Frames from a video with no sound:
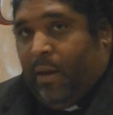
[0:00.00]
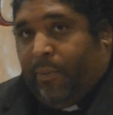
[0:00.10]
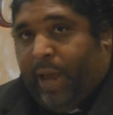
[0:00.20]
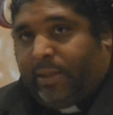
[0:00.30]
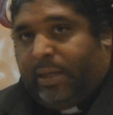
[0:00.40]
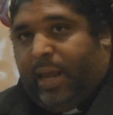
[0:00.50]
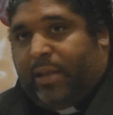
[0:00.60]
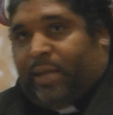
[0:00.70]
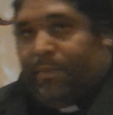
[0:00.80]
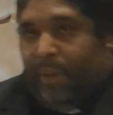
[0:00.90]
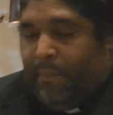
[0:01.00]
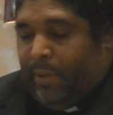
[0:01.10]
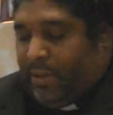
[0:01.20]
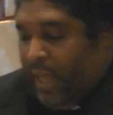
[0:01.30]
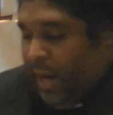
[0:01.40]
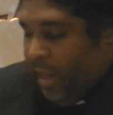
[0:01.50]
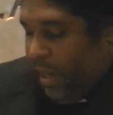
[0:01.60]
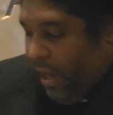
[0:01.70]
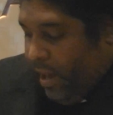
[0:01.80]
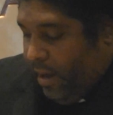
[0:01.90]
presidents and members that are
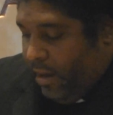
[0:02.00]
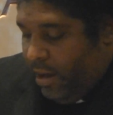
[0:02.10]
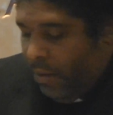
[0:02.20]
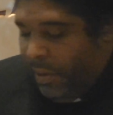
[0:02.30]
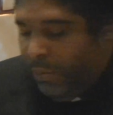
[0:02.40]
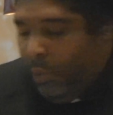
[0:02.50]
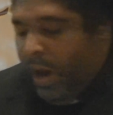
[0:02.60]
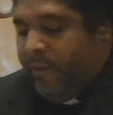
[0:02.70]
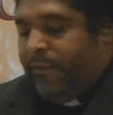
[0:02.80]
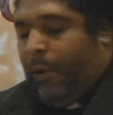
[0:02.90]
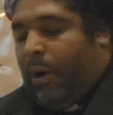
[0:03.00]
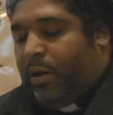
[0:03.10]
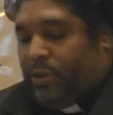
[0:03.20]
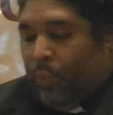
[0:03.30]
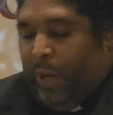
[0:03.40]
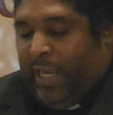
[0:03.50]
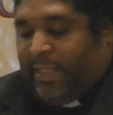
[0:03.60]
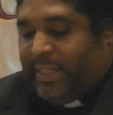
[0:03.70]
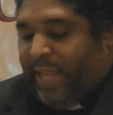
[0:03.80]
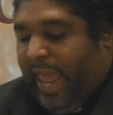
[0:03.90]
here with one voice. We
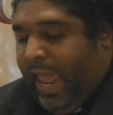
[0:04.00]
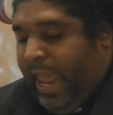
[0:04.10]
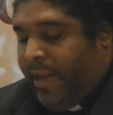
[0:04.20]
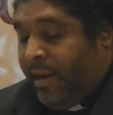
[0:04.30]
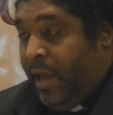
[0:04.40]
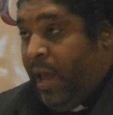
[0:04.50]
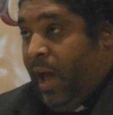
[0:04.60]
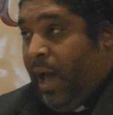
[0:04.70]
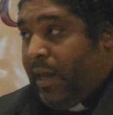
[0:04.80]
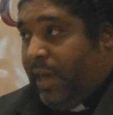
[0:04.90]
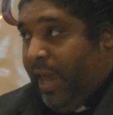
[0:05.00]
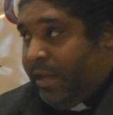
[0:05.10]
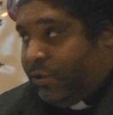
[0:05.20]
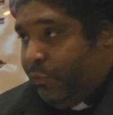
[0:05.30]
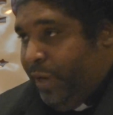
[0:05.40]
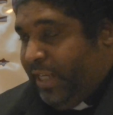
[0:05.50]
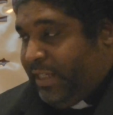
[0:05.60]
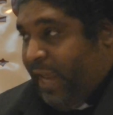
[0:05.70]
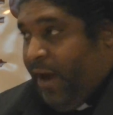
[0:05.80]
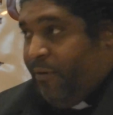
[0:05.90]
stand against
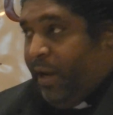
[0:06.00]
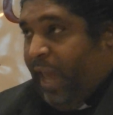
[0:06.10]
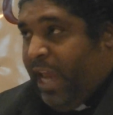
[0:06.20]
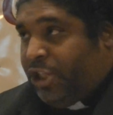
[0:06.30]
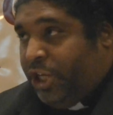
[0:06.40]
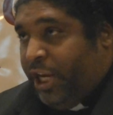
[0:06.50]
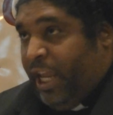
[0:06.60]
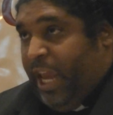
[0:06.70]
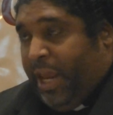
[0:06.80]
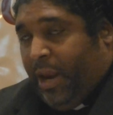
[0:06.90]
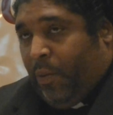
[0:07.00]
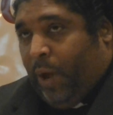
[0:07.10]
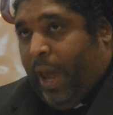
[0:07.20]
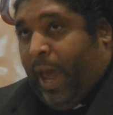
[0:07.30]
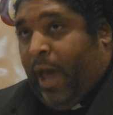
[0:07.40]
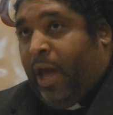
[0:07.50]
resegregation anywhere,